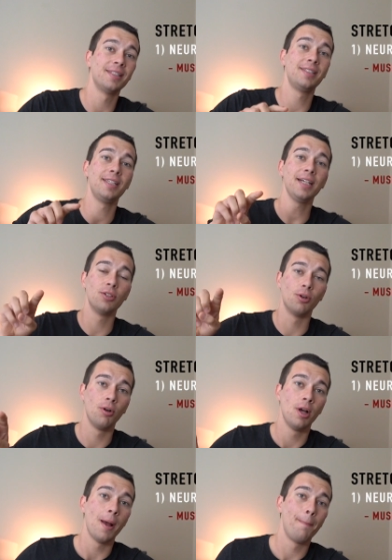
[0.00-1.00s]
a
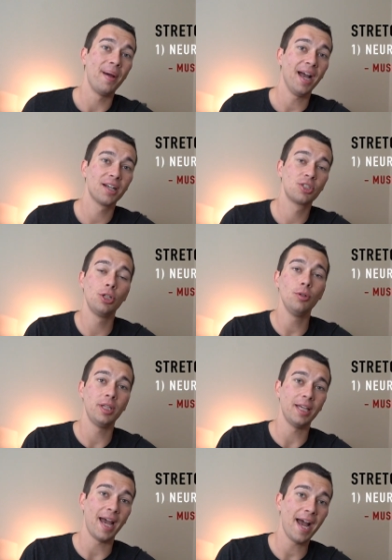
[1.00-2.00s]
signal back to
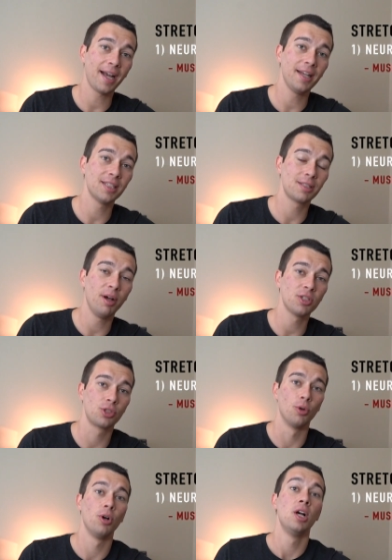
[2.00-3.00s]
the agonist
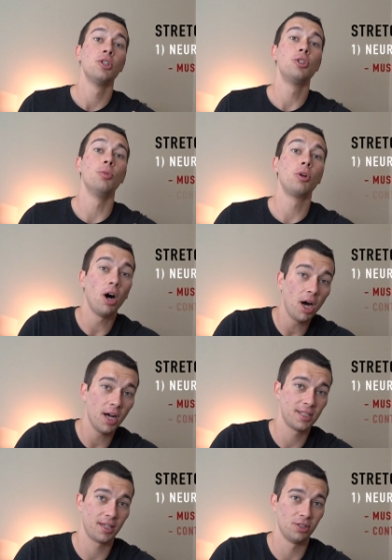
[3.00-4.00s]
muscle to
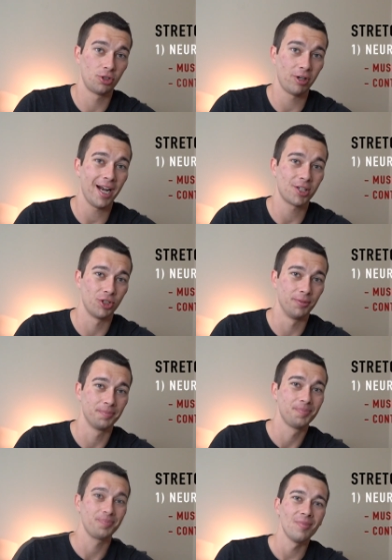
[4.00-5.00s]
cause a contraction.
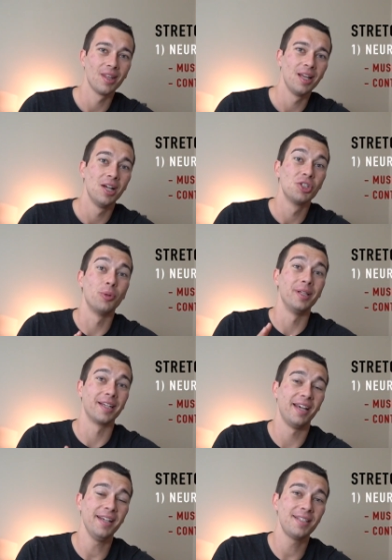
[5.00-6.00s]
So in the
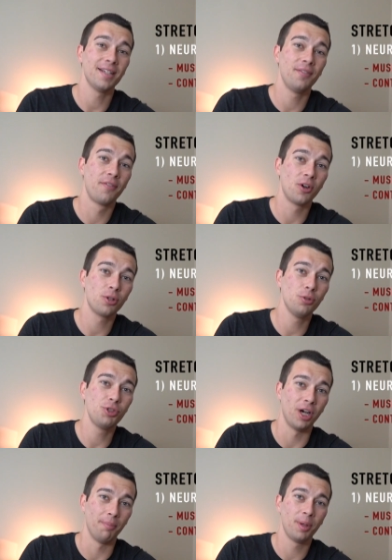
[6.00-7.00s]
case of a vertical
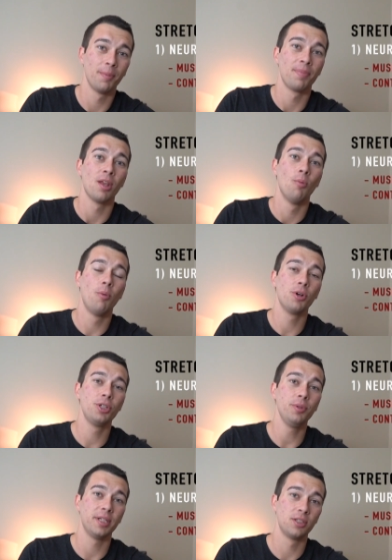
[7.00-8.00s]
jump, what we're
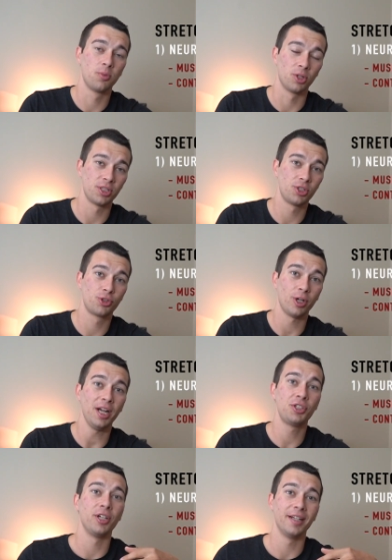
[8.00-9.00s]
doing is we're
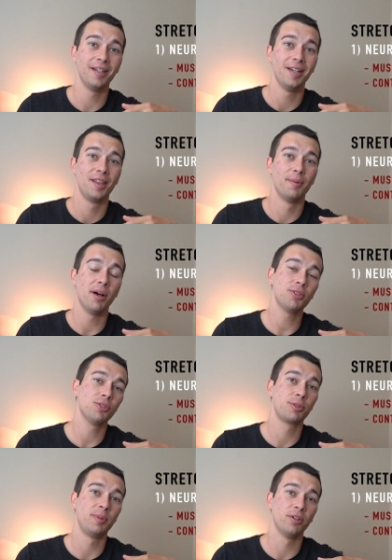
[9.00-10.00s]
stretching the
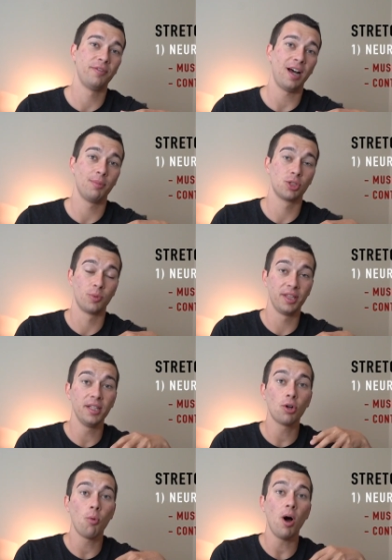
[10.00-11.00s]
muscle spindle fibers
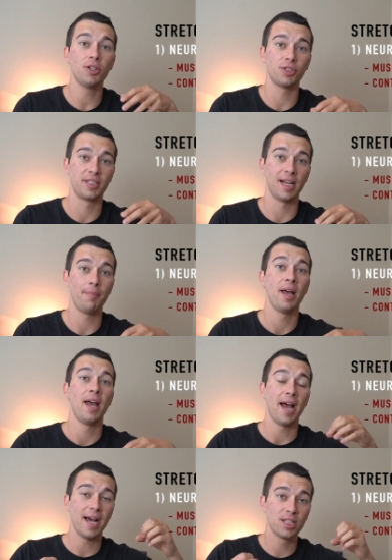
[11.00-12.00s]
within the quadricep
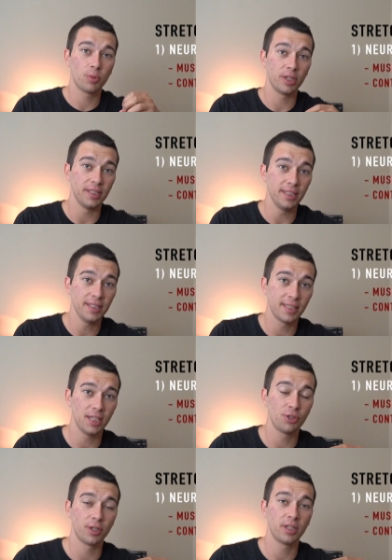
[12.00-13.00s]
as we're
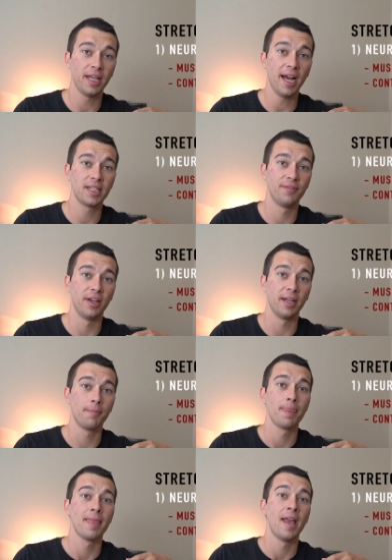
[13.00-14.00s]
eccentrically activating,